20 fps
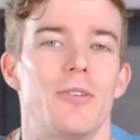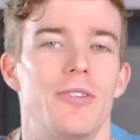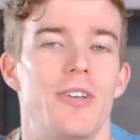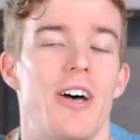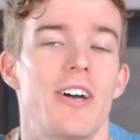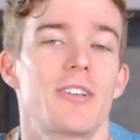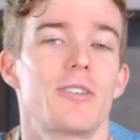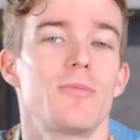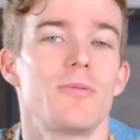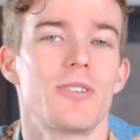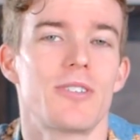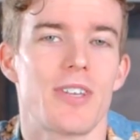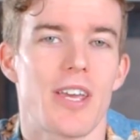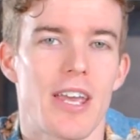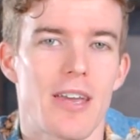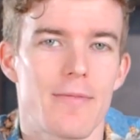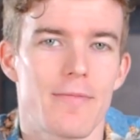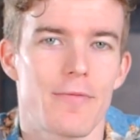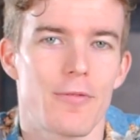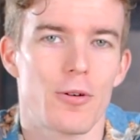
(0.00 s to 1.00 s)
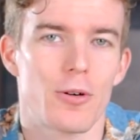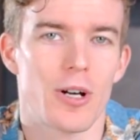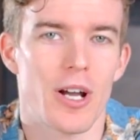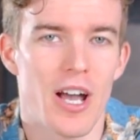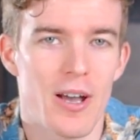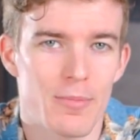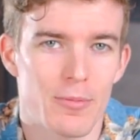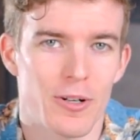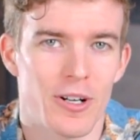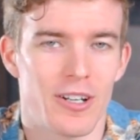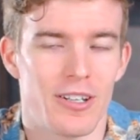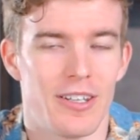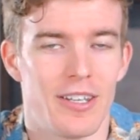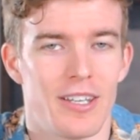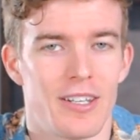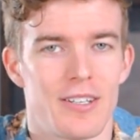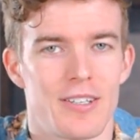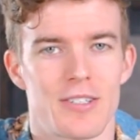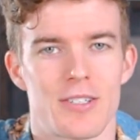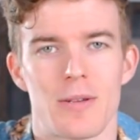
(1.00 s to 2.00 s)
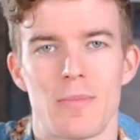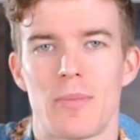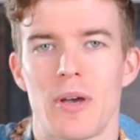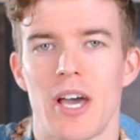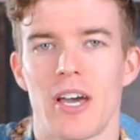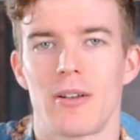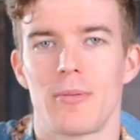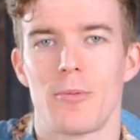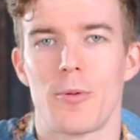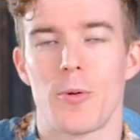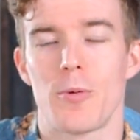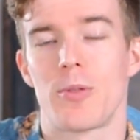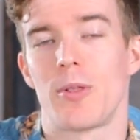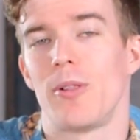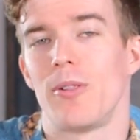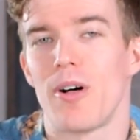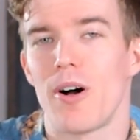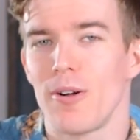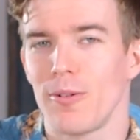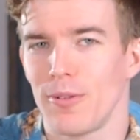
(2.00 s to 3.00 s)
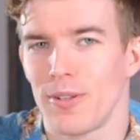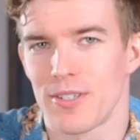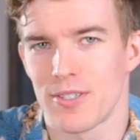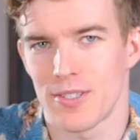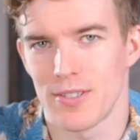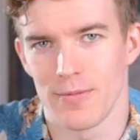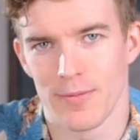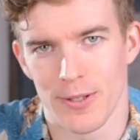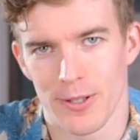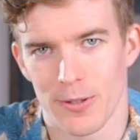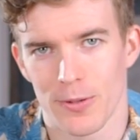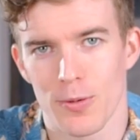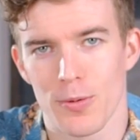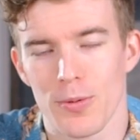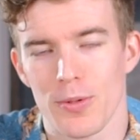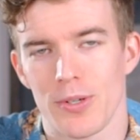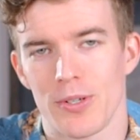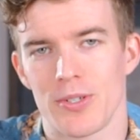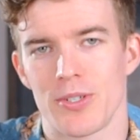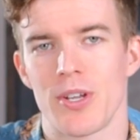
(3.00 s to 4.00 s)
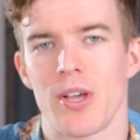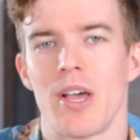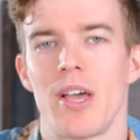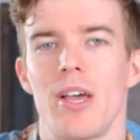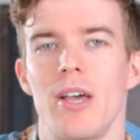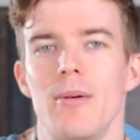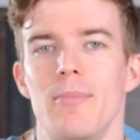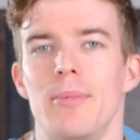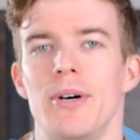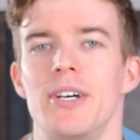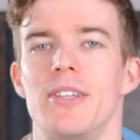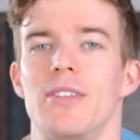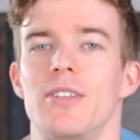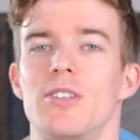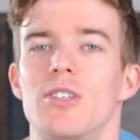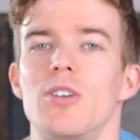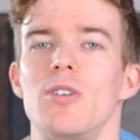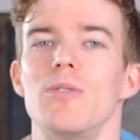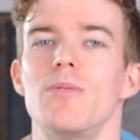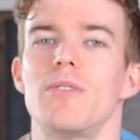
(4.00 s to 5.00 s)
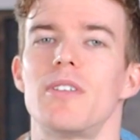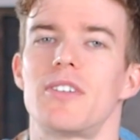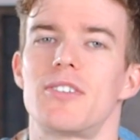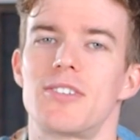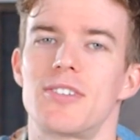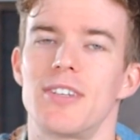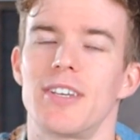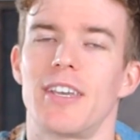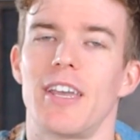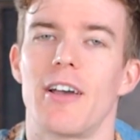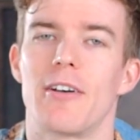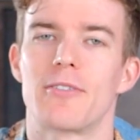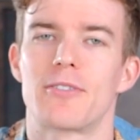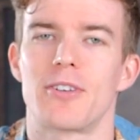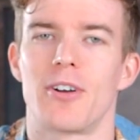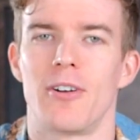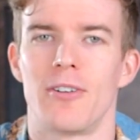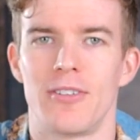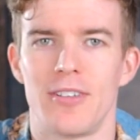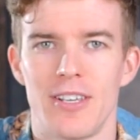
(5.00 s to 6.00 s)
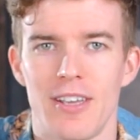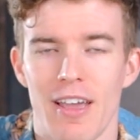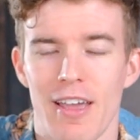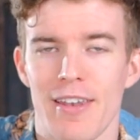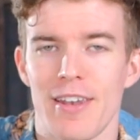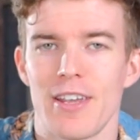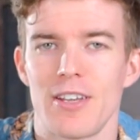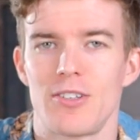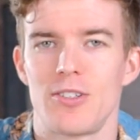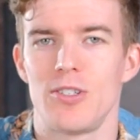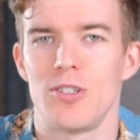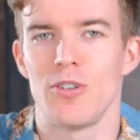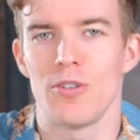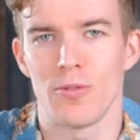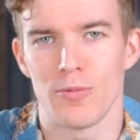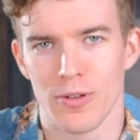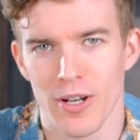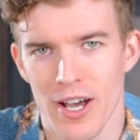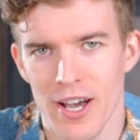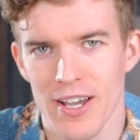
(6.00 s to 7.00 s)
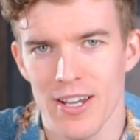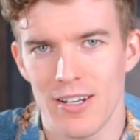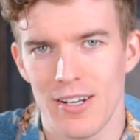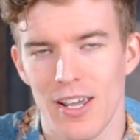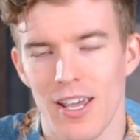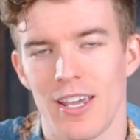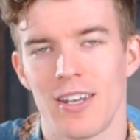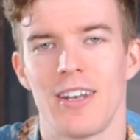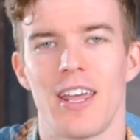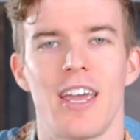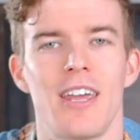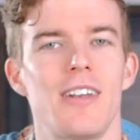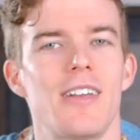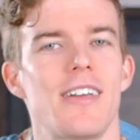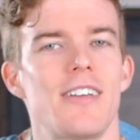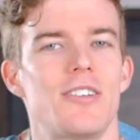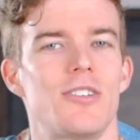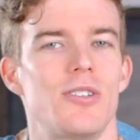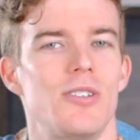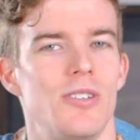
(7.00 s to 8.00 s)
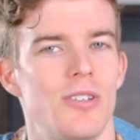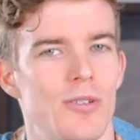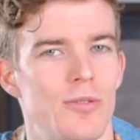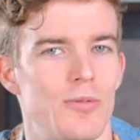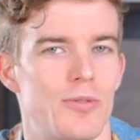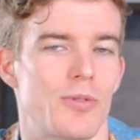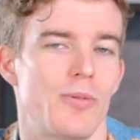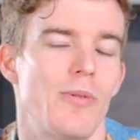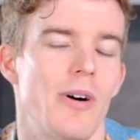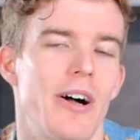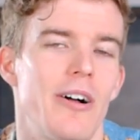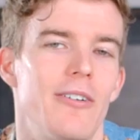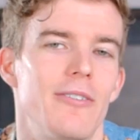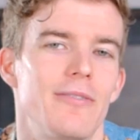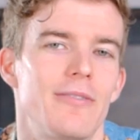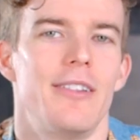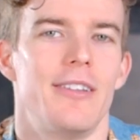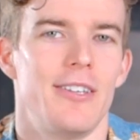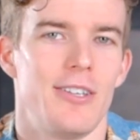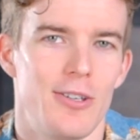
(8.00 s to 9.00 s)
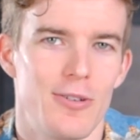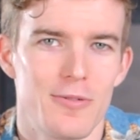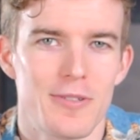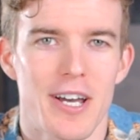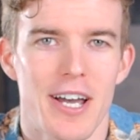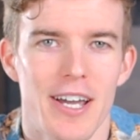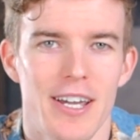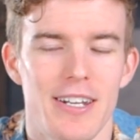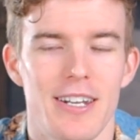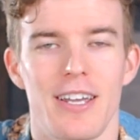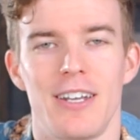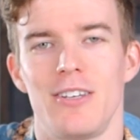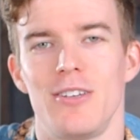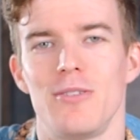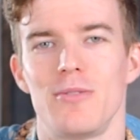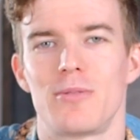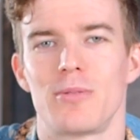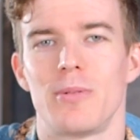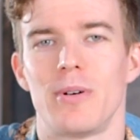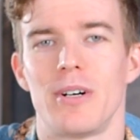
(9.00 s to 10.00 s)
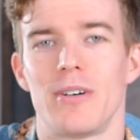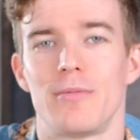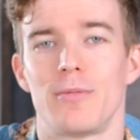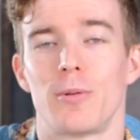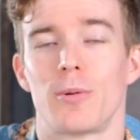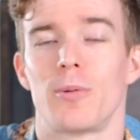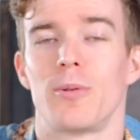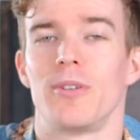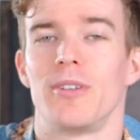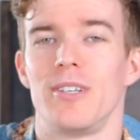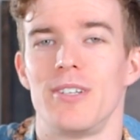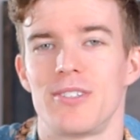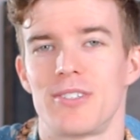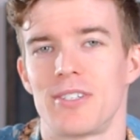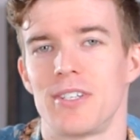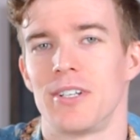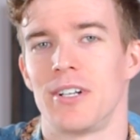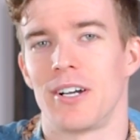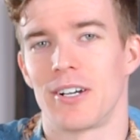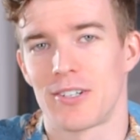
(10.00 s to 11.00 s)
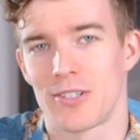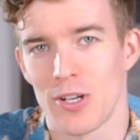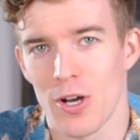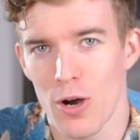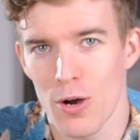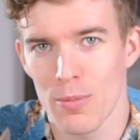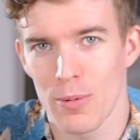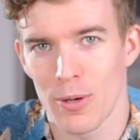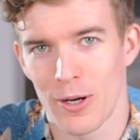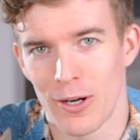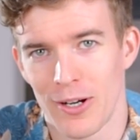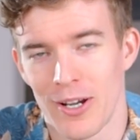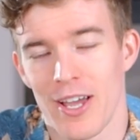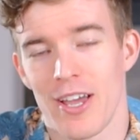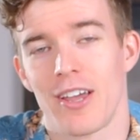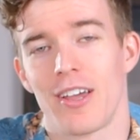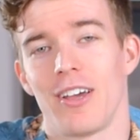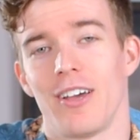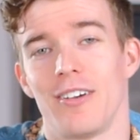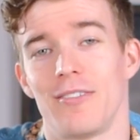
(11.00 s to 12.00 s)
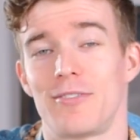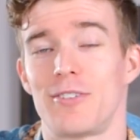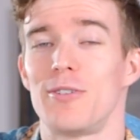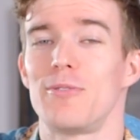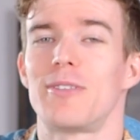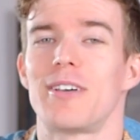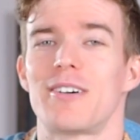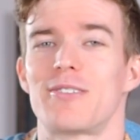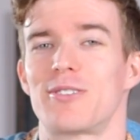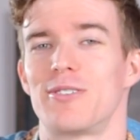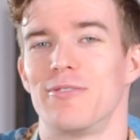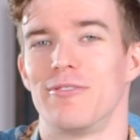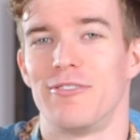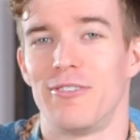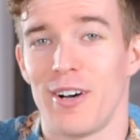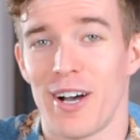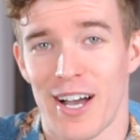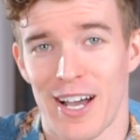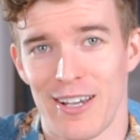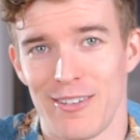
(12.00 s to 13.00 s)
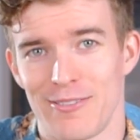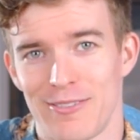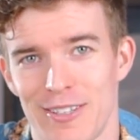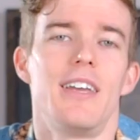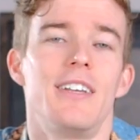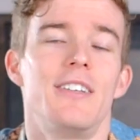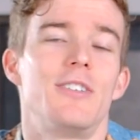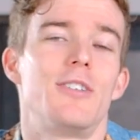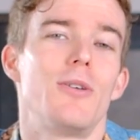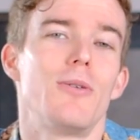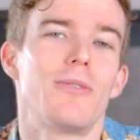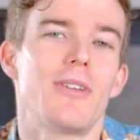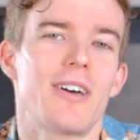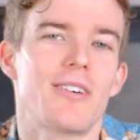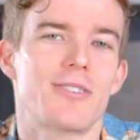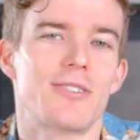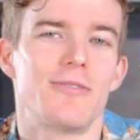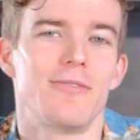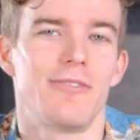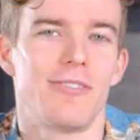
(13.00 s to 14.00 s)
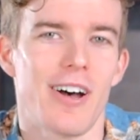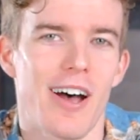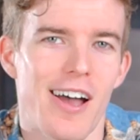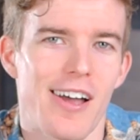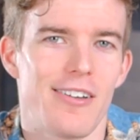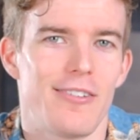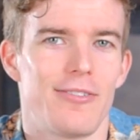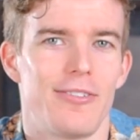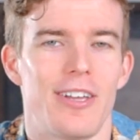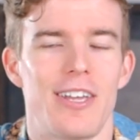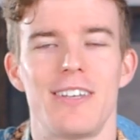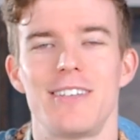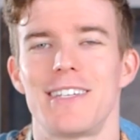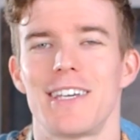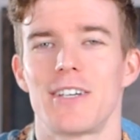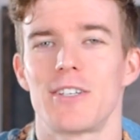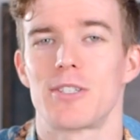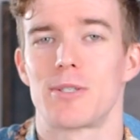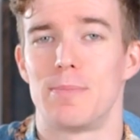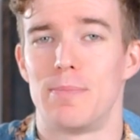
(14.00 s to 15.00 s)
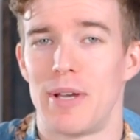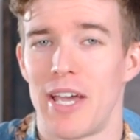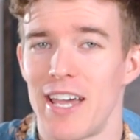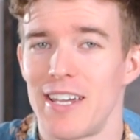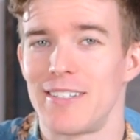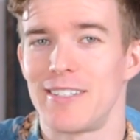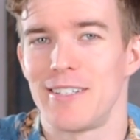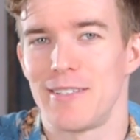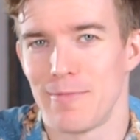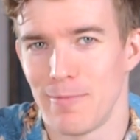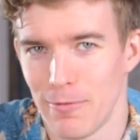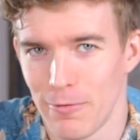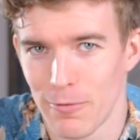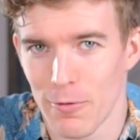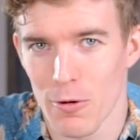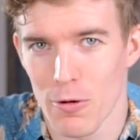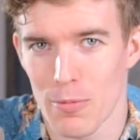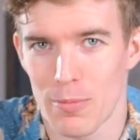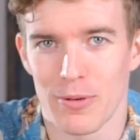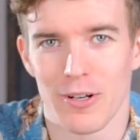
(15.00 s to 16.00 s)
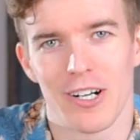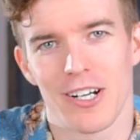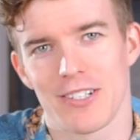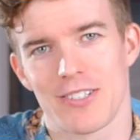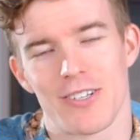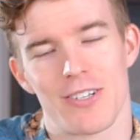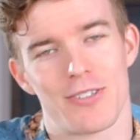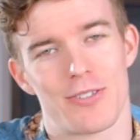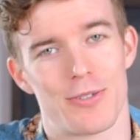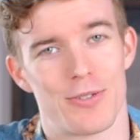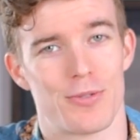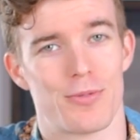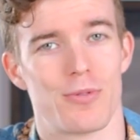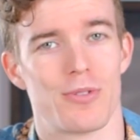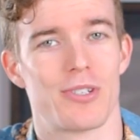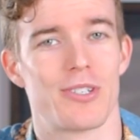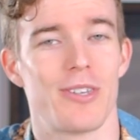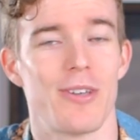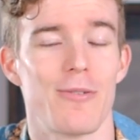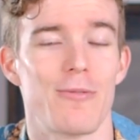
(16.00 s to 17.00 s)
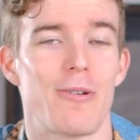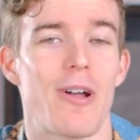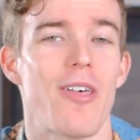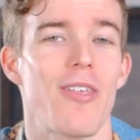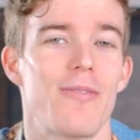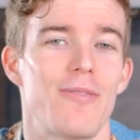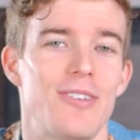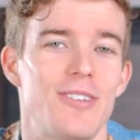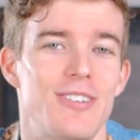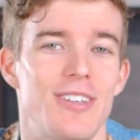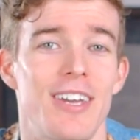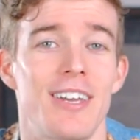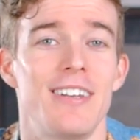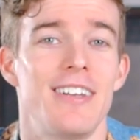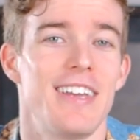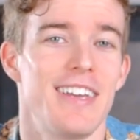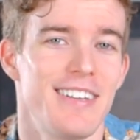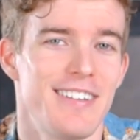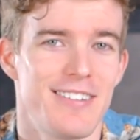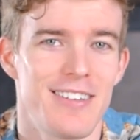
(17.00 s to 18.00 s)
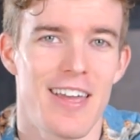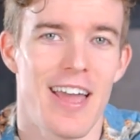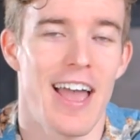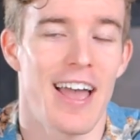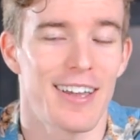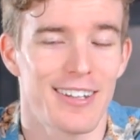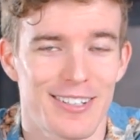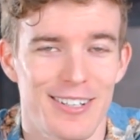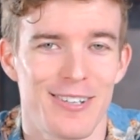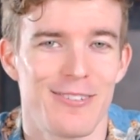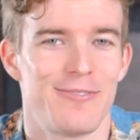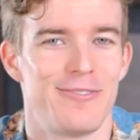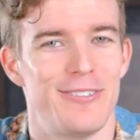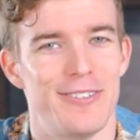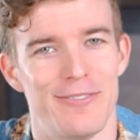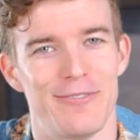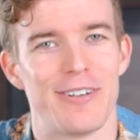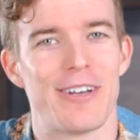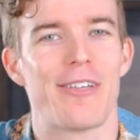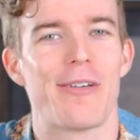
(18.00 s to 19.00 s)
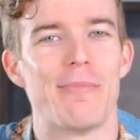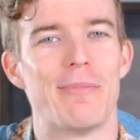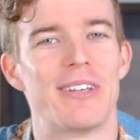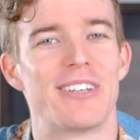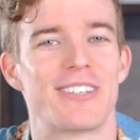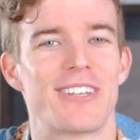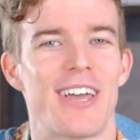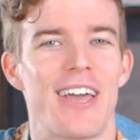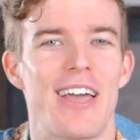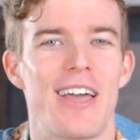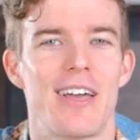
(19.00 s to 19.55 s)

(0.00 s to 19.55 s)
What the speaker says: Noctua's AM4 upgrade kit is compatible with a long list of their coolers, but the two that stick out are the NH-U9 and NH-U12. The U9 and U12 were released in October of 2005. In 2005, Intel's Pentium 4 processors were still relevant and in active development.